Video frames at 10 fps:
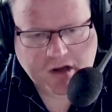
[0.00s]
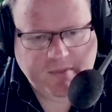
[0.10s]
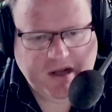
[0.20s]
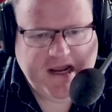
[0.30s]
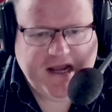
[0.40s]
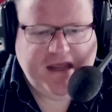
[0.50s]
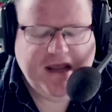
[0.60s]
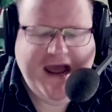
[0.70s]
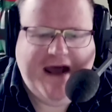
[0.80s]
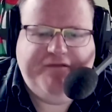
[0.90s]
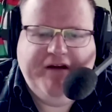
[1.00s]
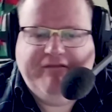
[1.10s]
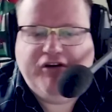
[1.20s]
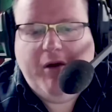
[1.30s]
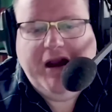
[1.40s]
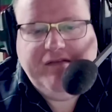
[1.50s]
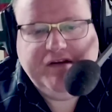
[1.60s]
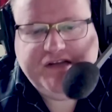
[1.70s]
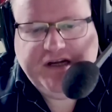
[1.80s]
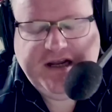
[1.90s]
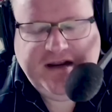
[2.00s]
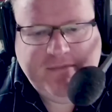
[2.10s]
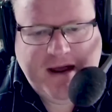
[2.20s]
Billy, you can't fit everyone in the team.